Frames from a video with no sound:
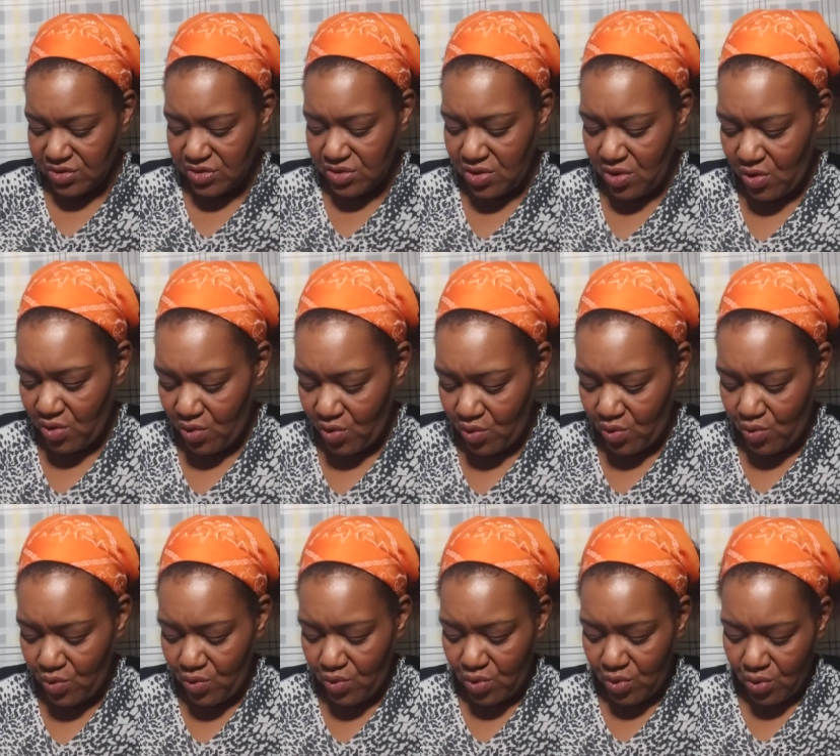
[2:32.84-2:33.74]
So,
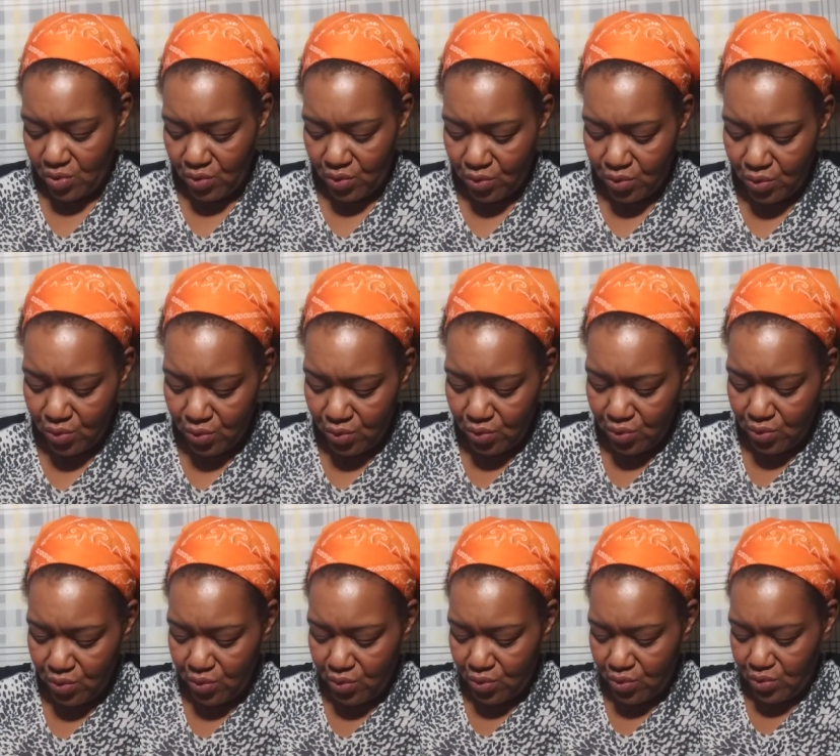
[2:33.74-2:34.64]

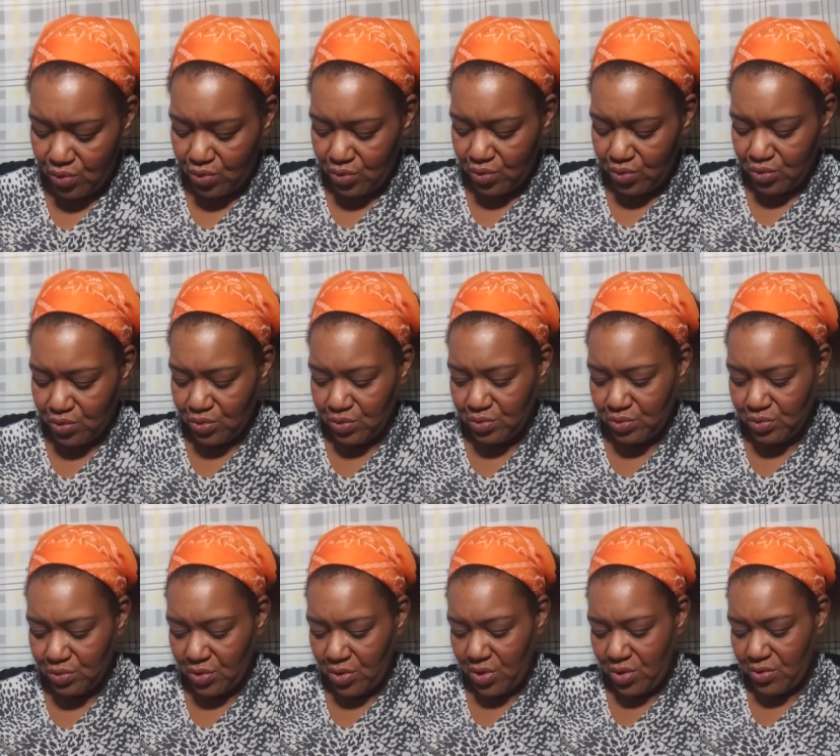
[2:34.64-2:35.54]
ooh,
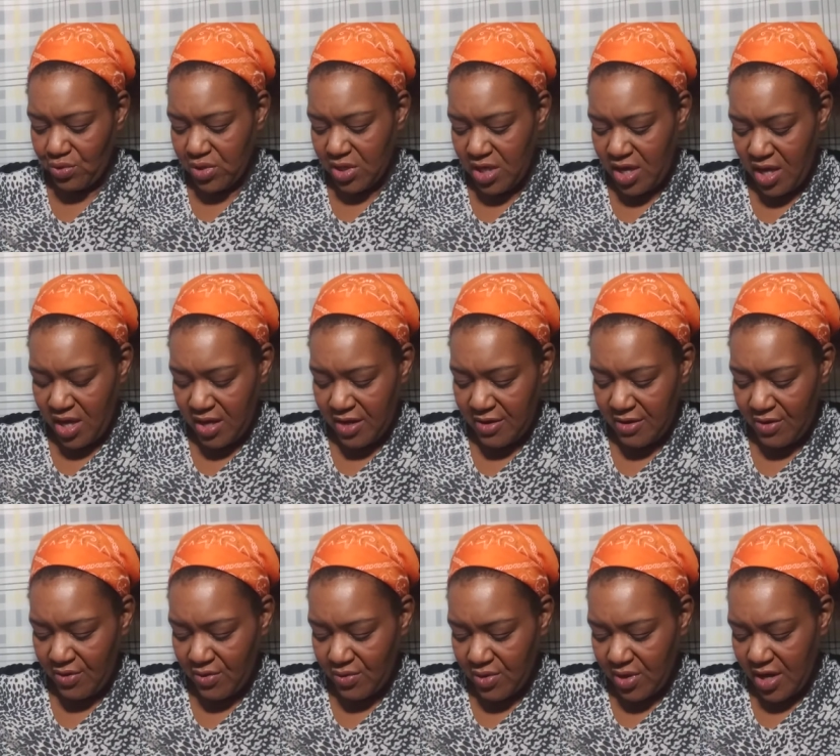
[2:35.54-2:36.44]
okay,
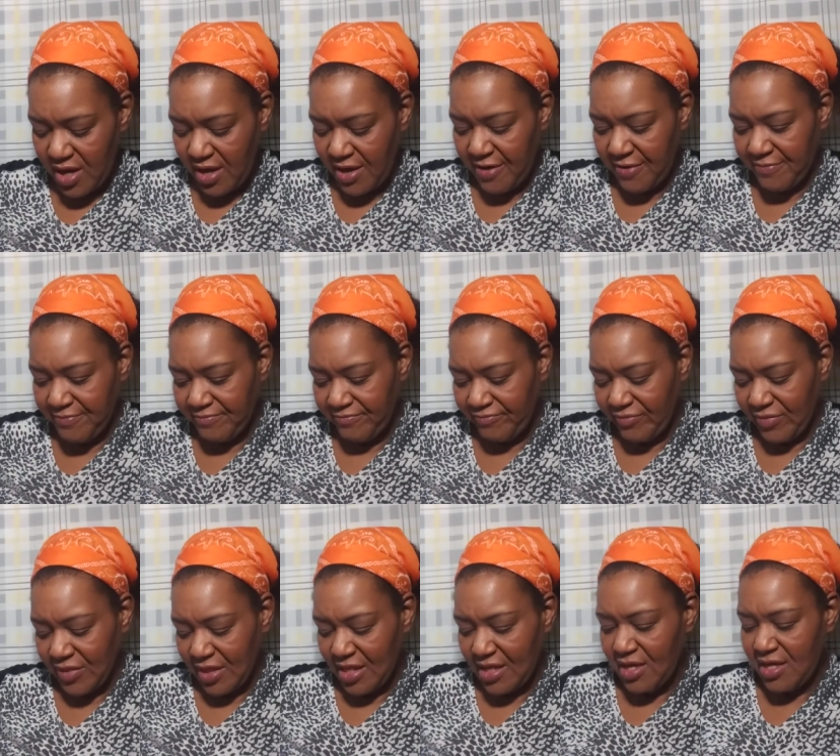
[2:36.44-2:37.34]
okay.
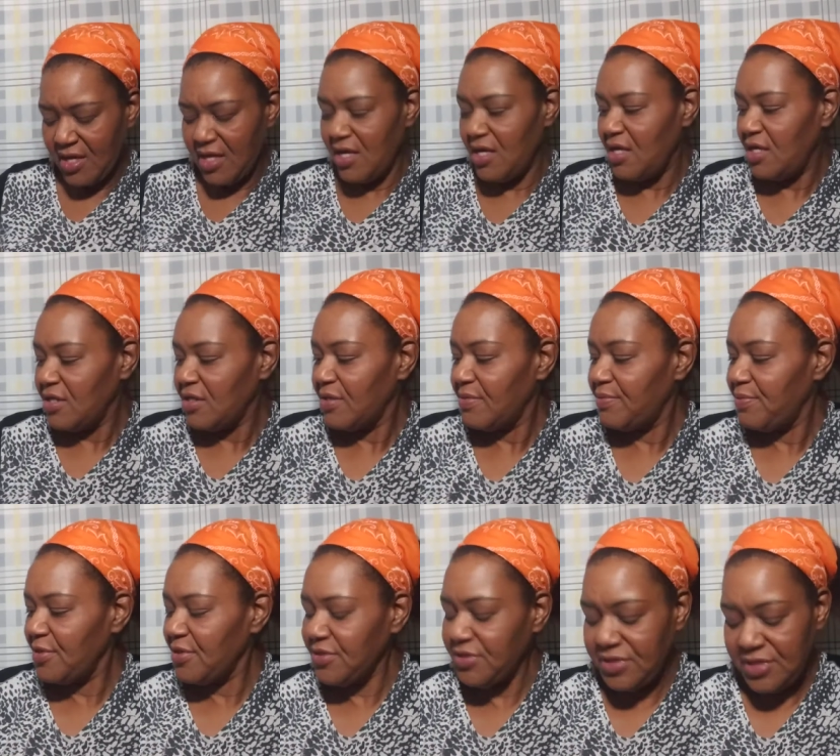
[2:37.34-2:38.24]

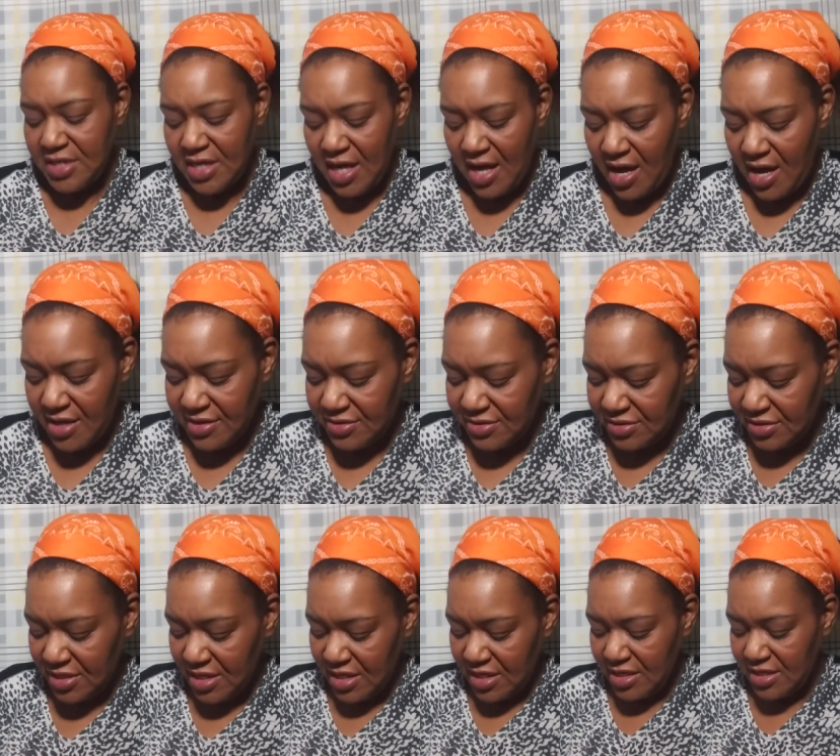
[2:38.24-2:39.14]
First thing I
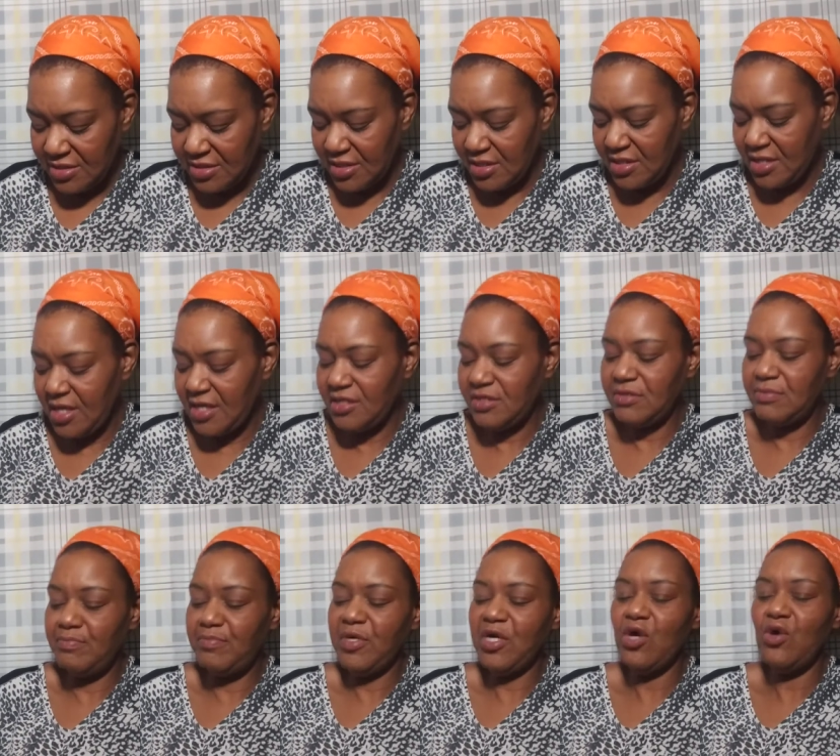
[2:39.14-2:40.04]
see is a nice
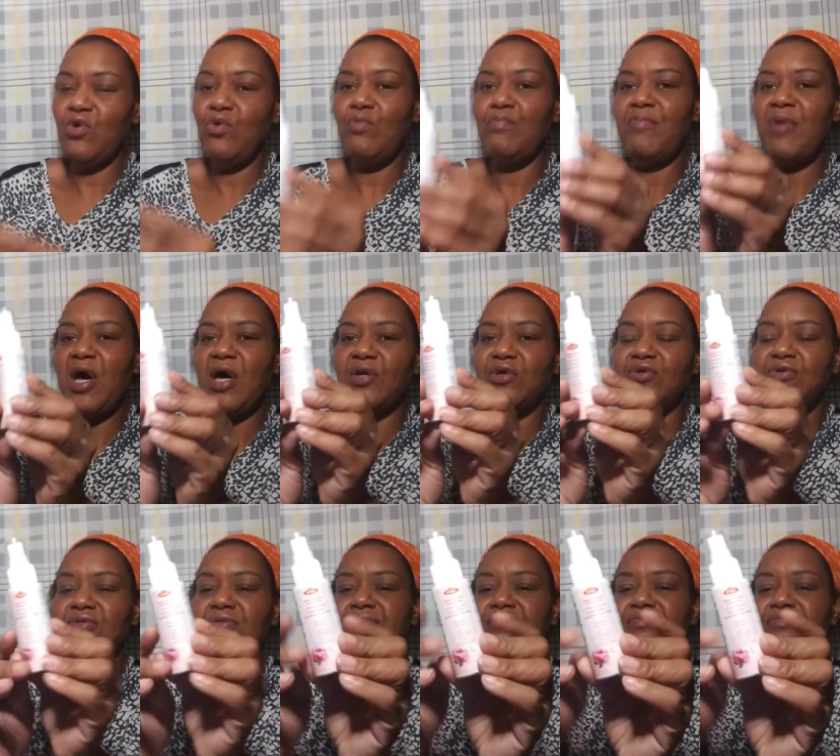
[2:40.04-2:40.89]
big old bottle.